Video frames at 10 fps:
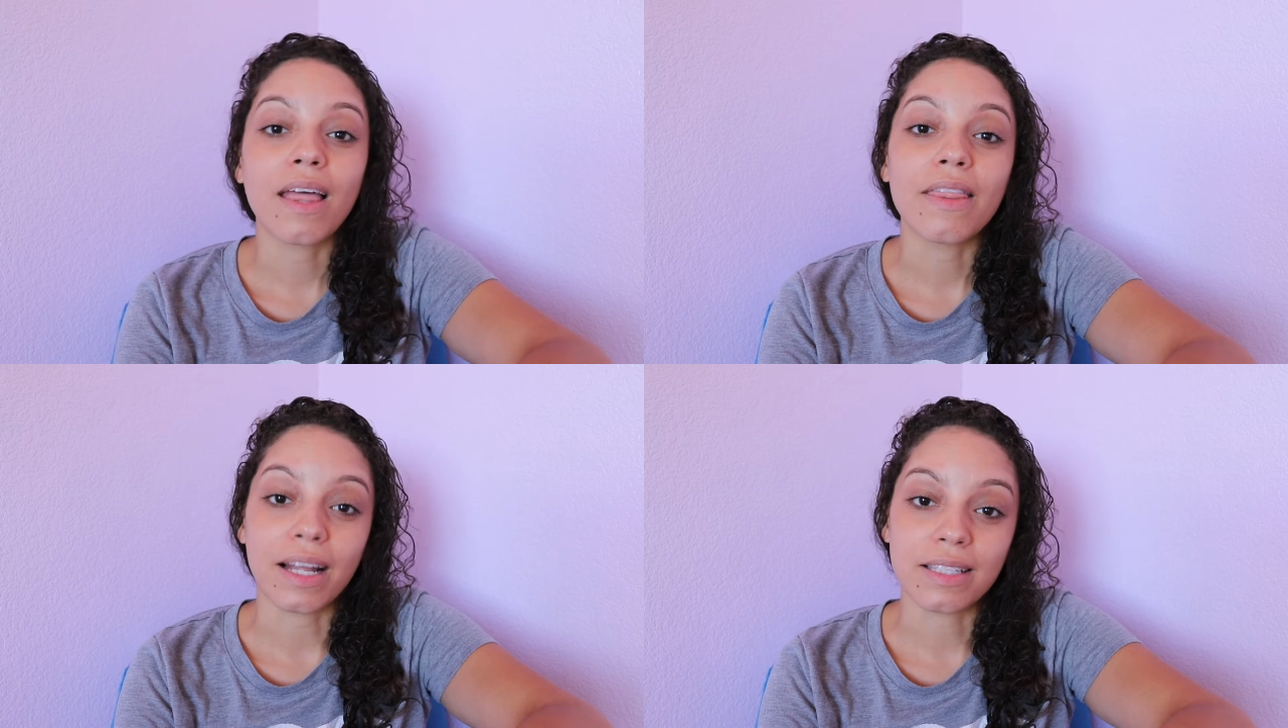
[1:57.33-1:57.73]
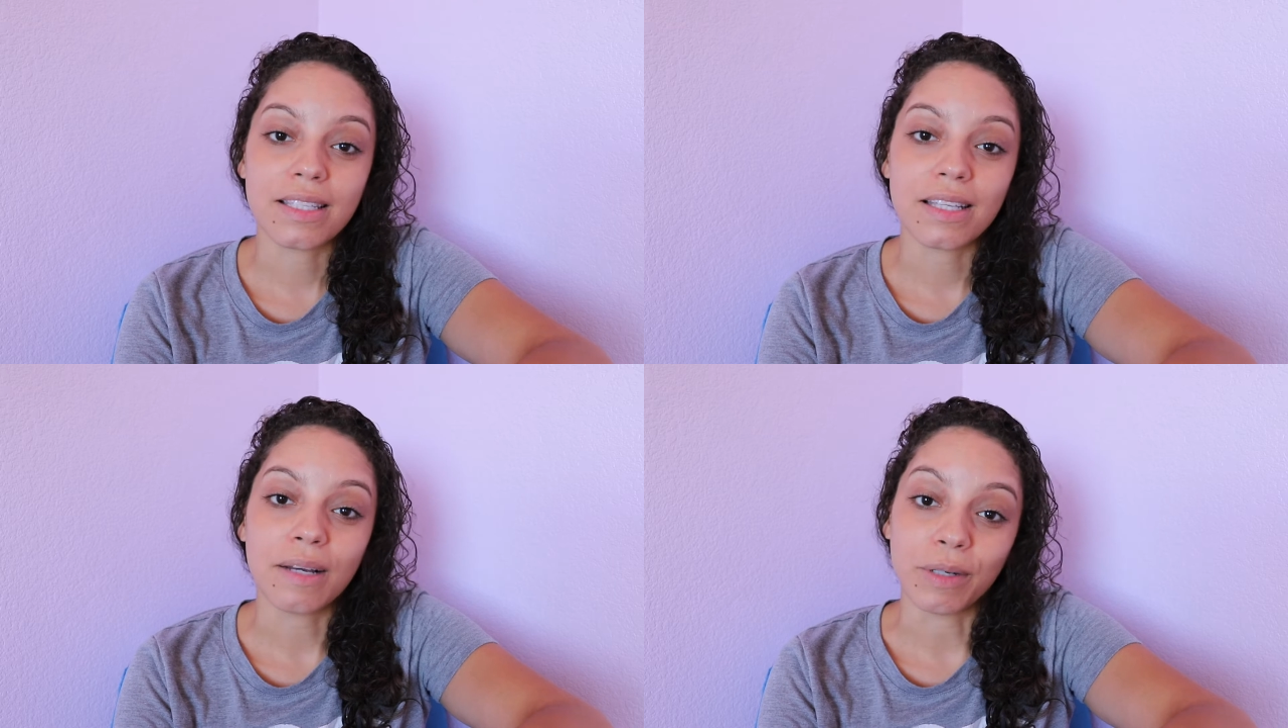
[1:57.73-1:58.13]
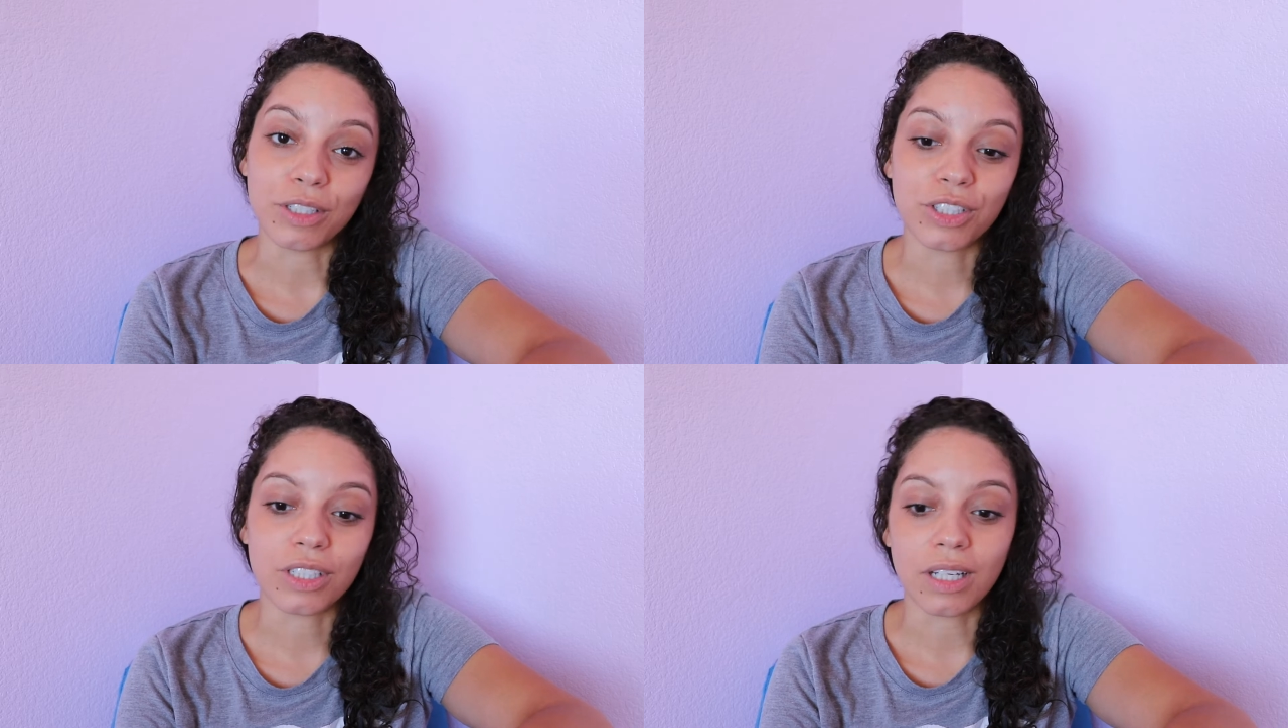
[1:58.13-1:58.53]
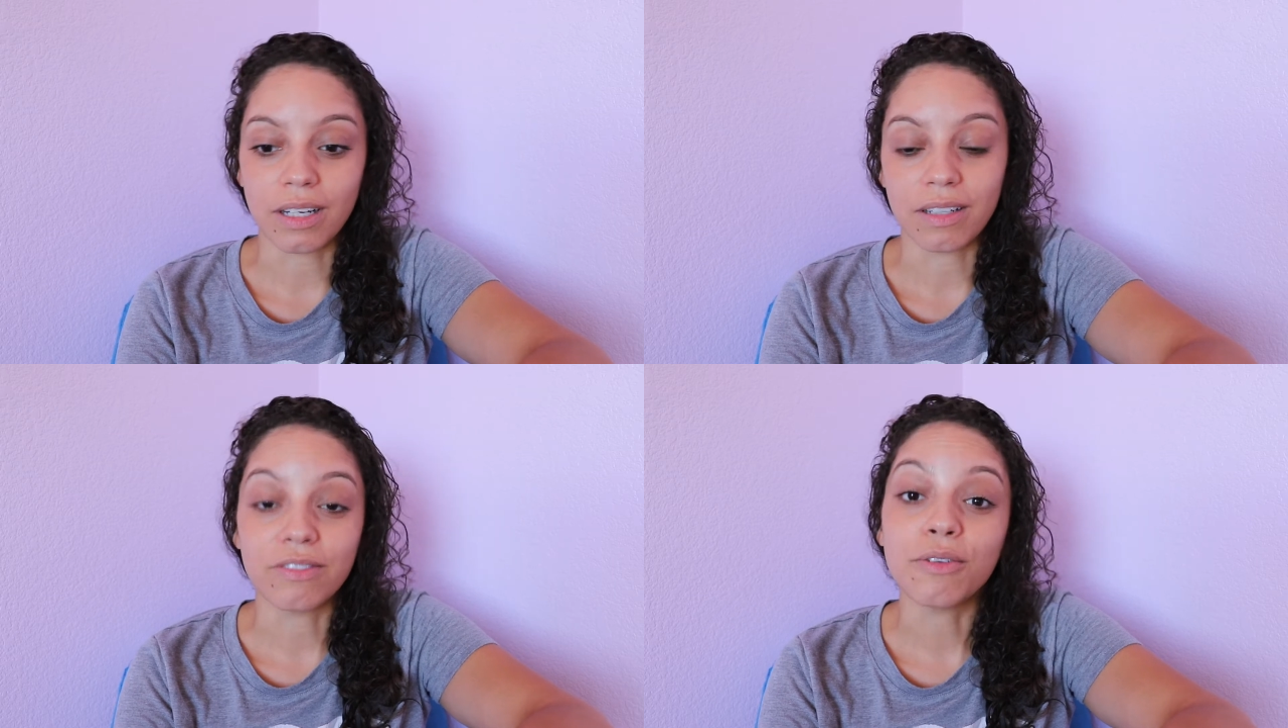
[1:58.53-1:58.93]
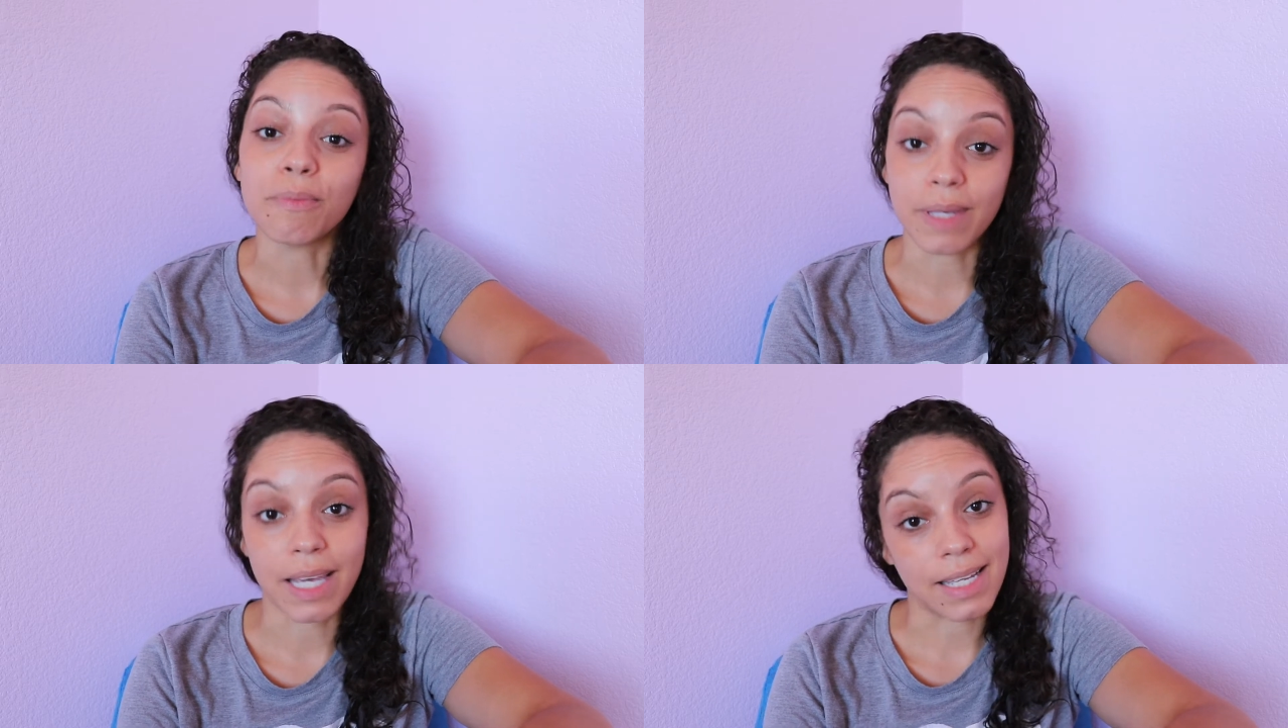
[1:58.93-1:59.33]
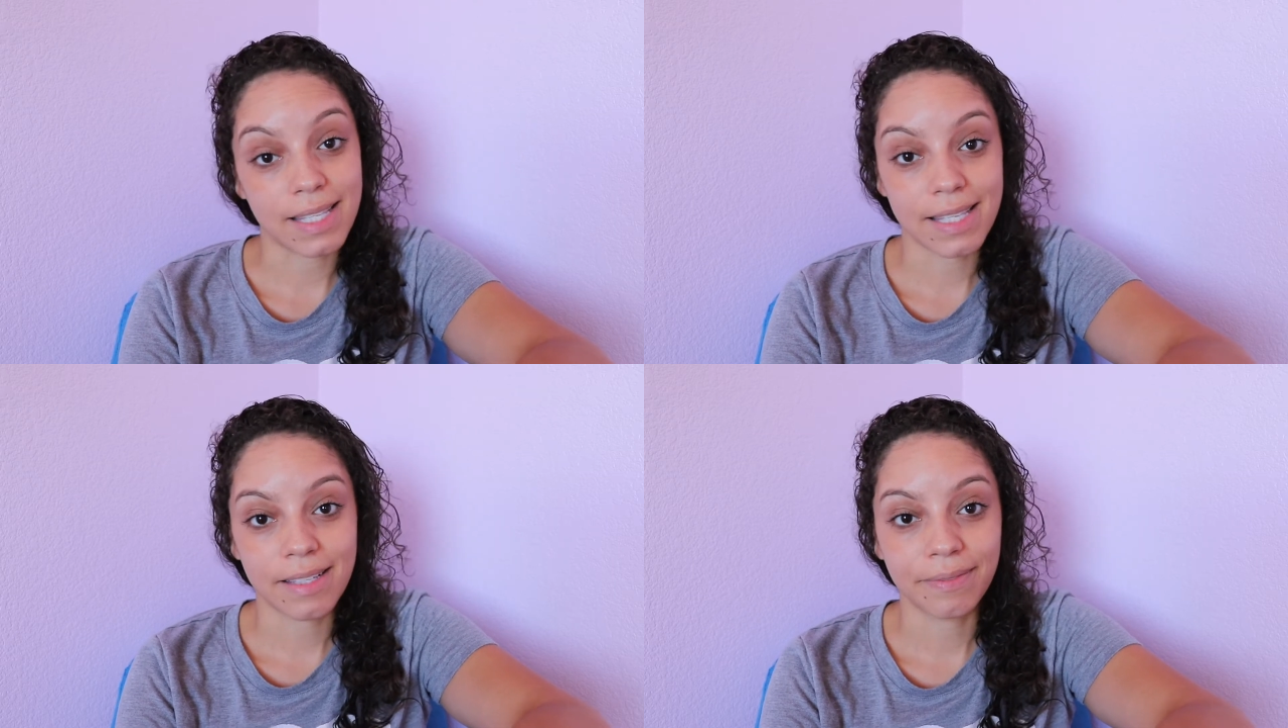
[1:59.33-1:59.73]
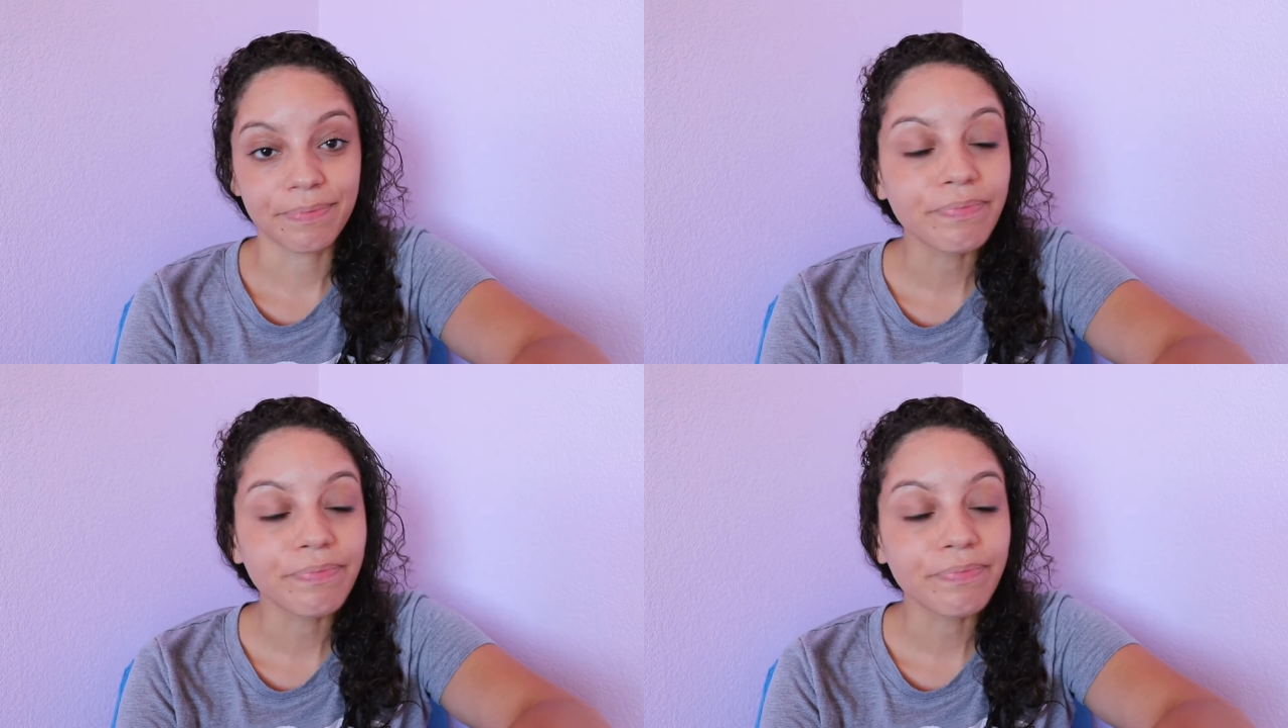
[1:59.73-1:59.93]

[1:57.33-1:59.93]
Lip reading: That's a bunch of BS.